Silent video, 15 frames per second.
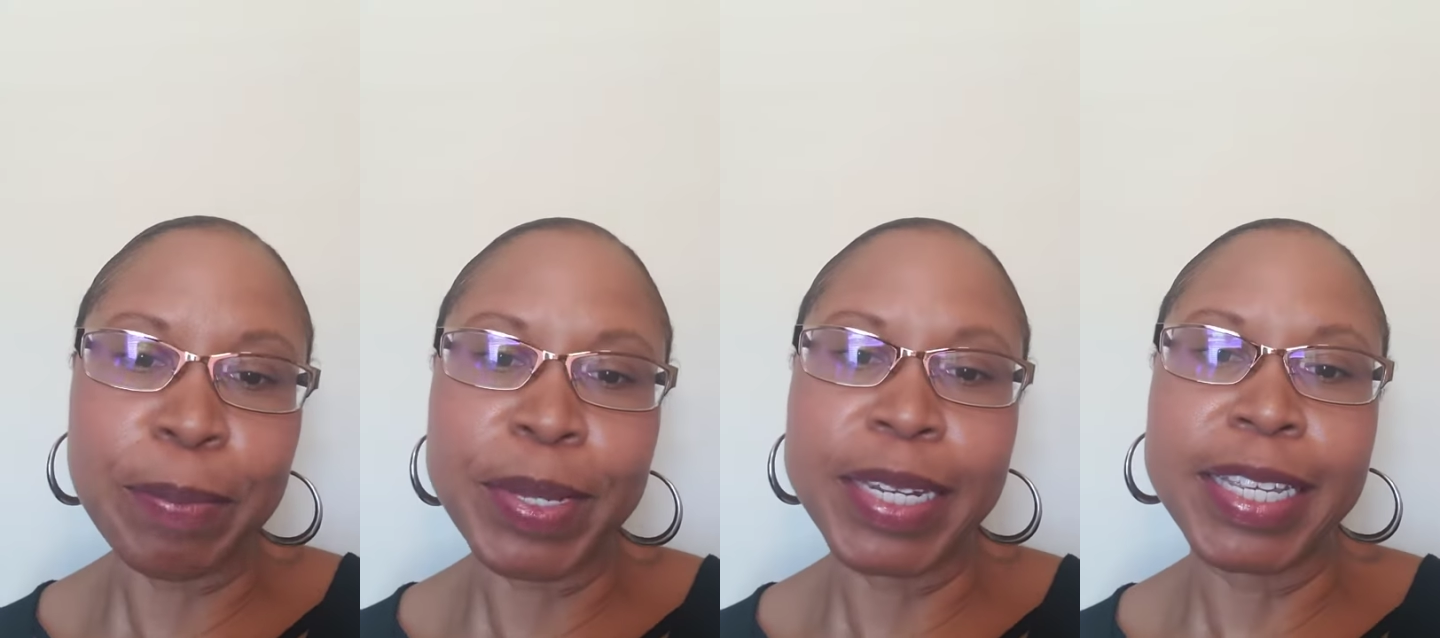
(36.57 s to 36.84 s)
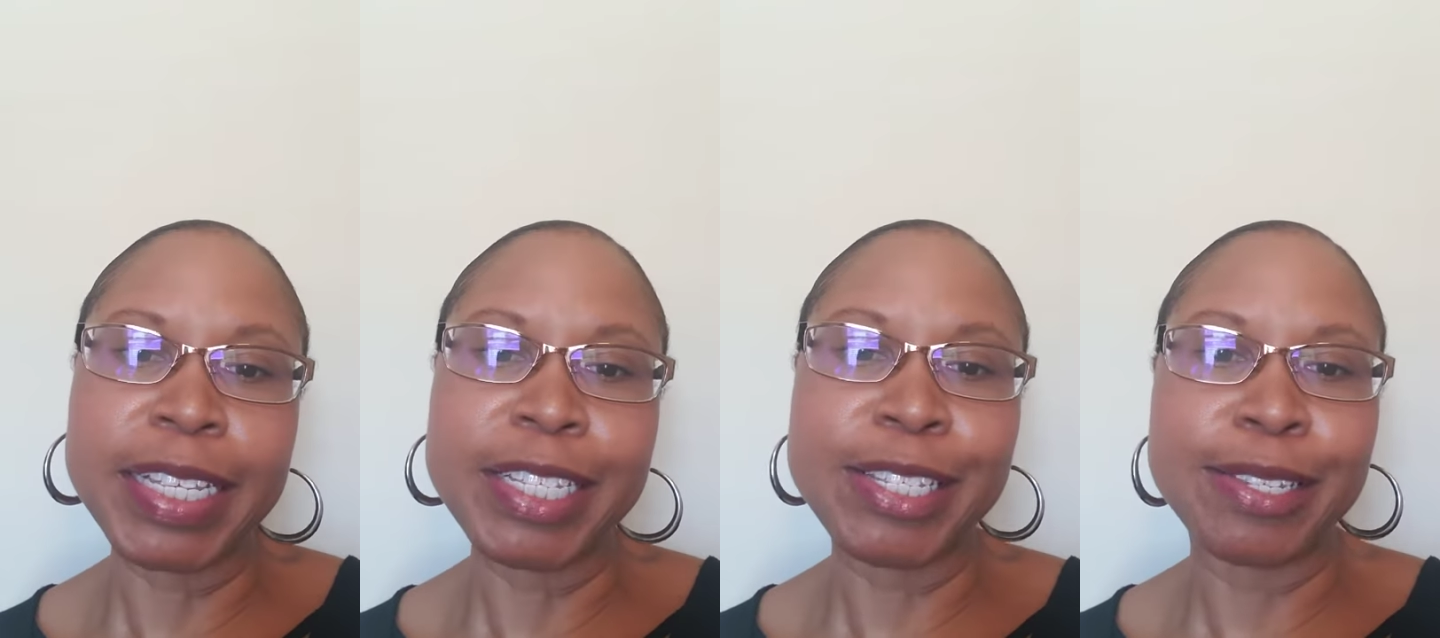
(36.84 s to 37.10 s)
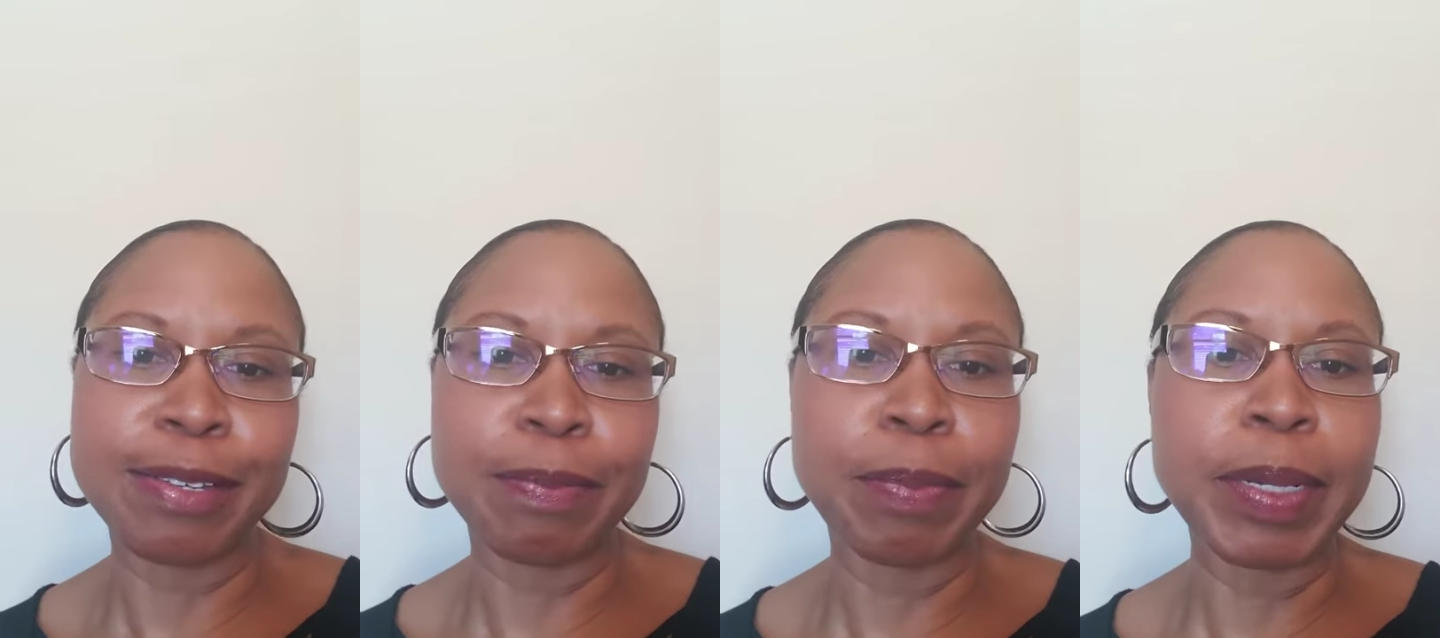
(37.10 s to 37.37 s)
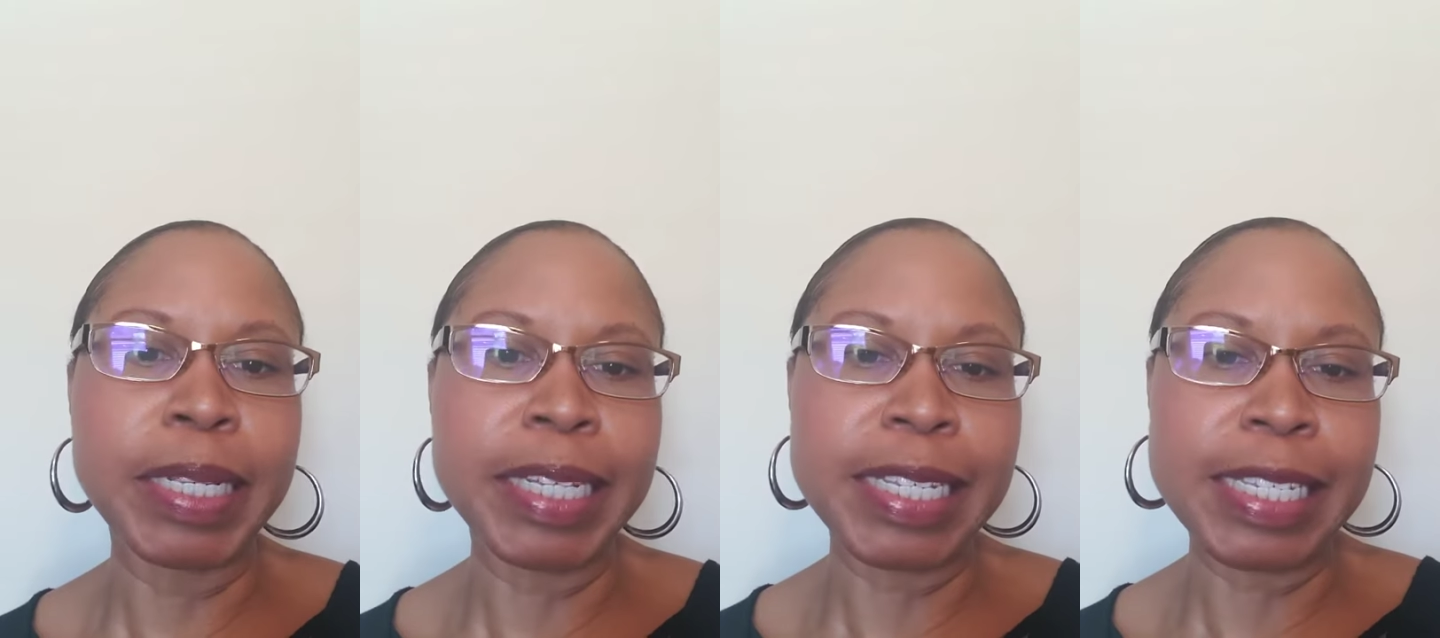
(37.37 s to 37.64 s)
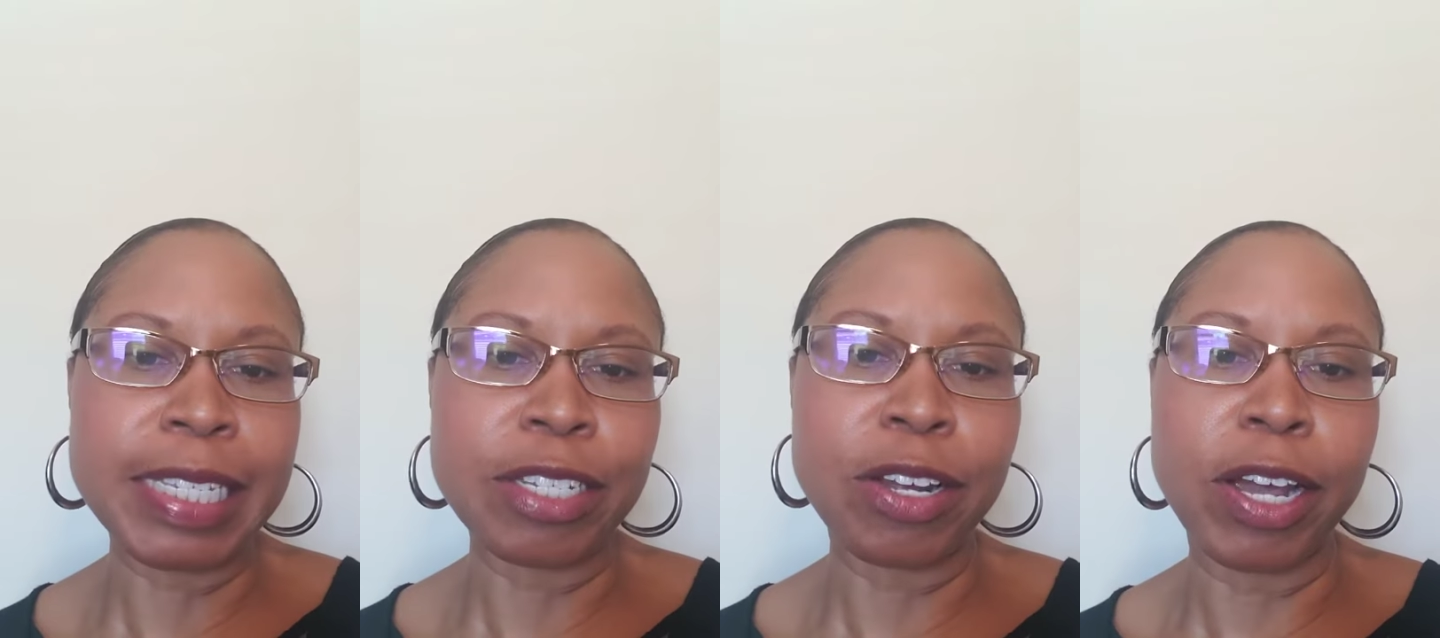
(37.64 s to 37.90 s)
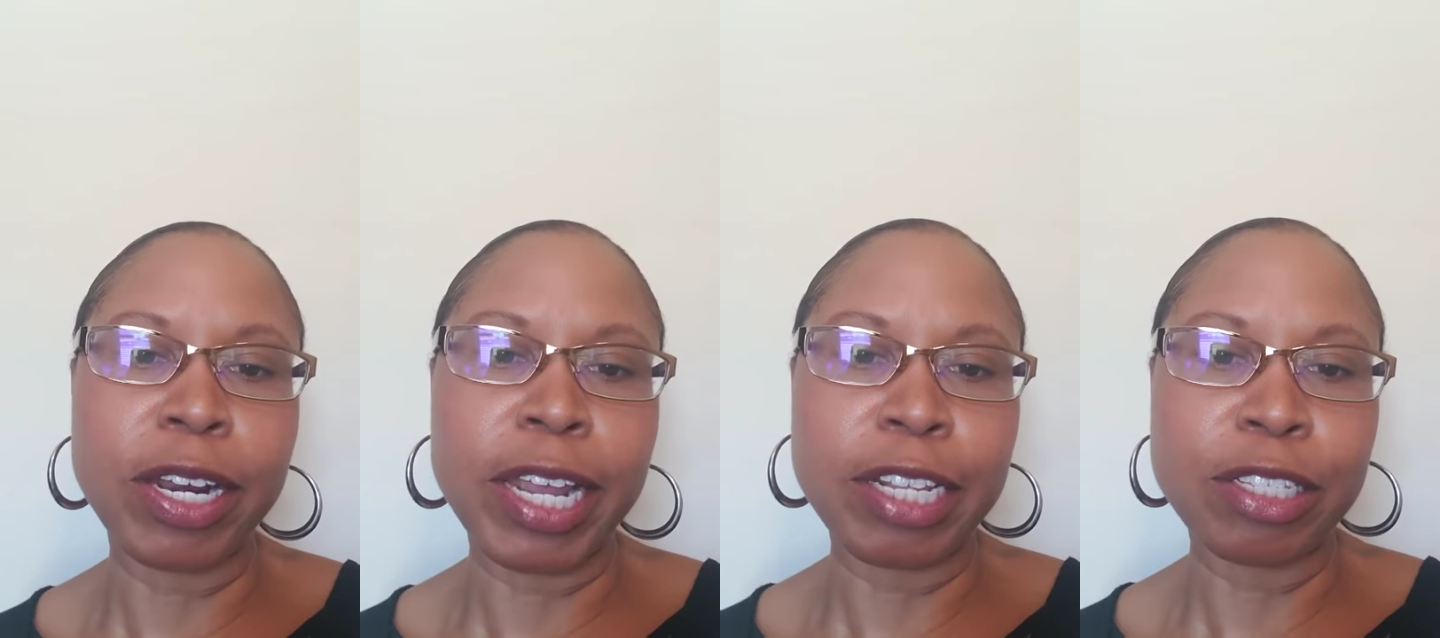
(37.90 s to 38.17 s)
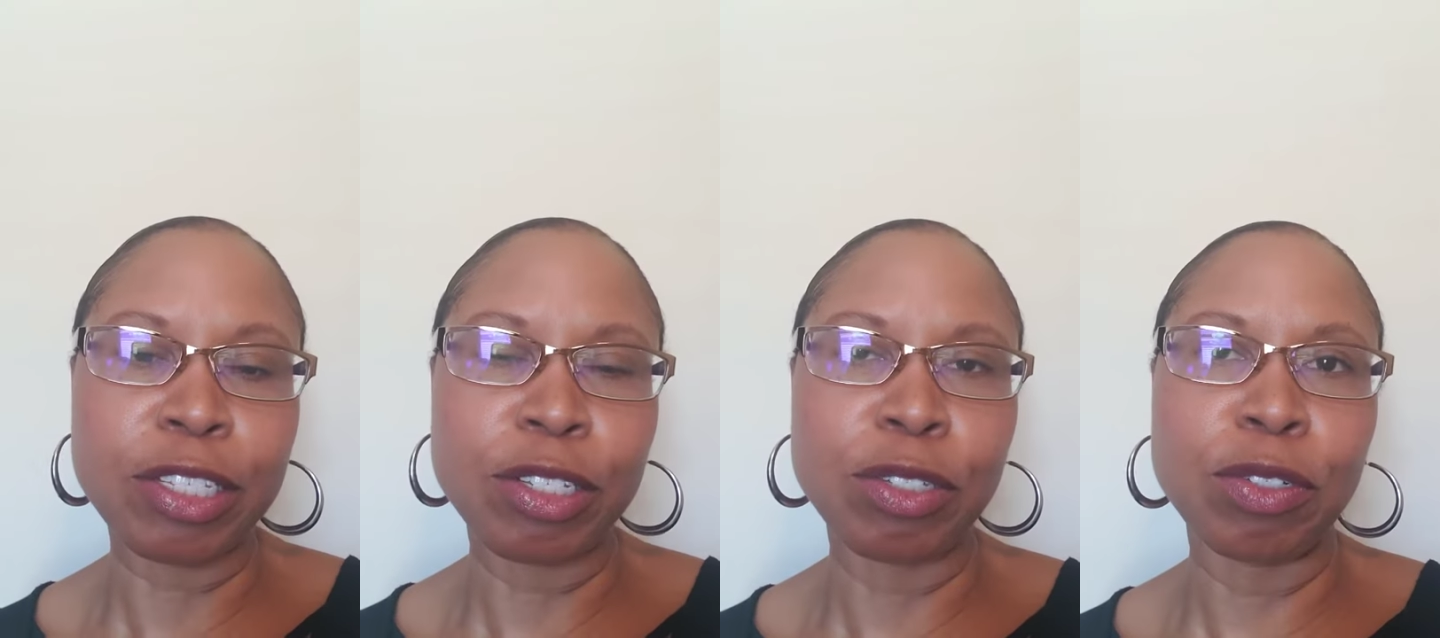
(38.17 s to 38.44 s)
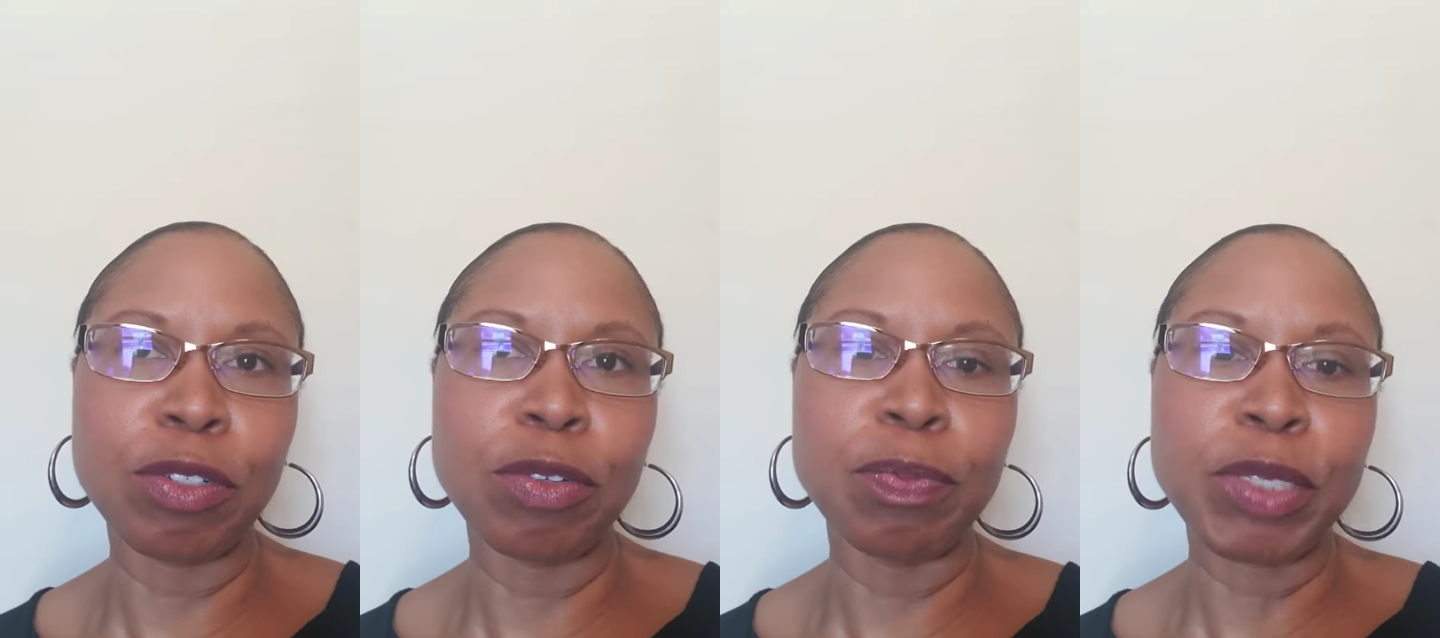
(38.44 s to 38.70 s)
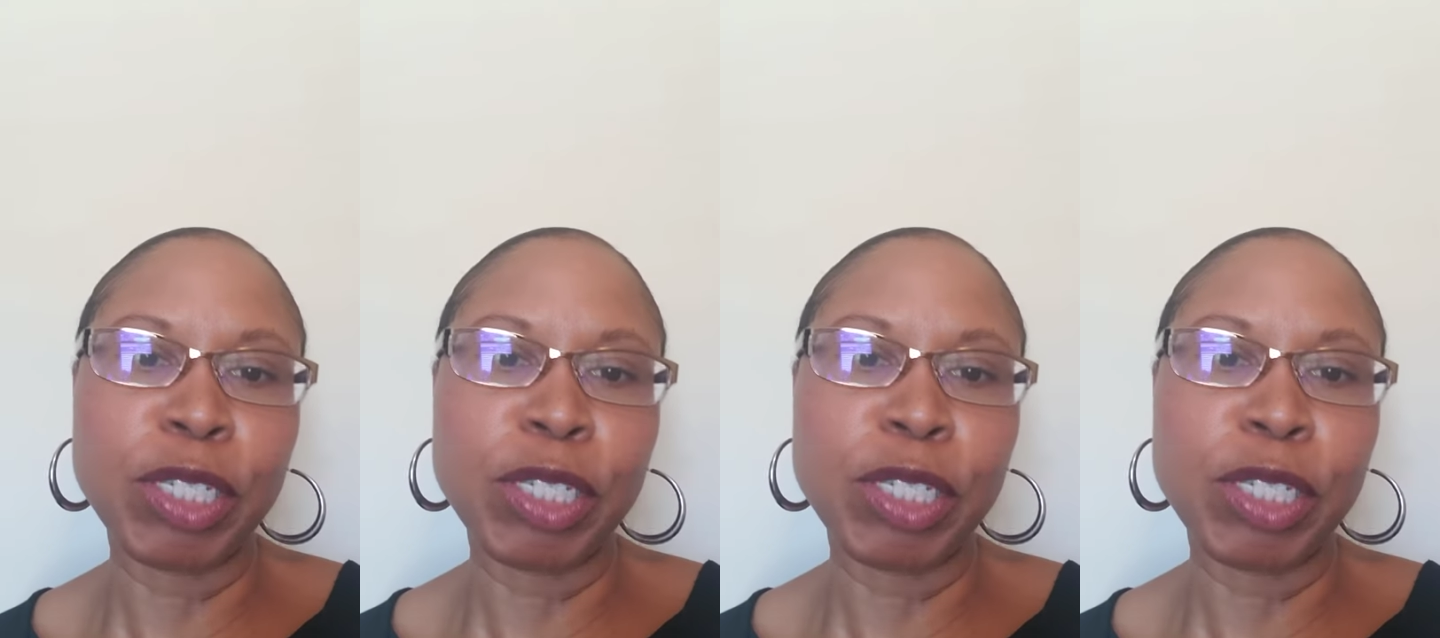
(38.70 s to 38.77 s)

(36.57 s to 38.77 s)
meetings to please try not to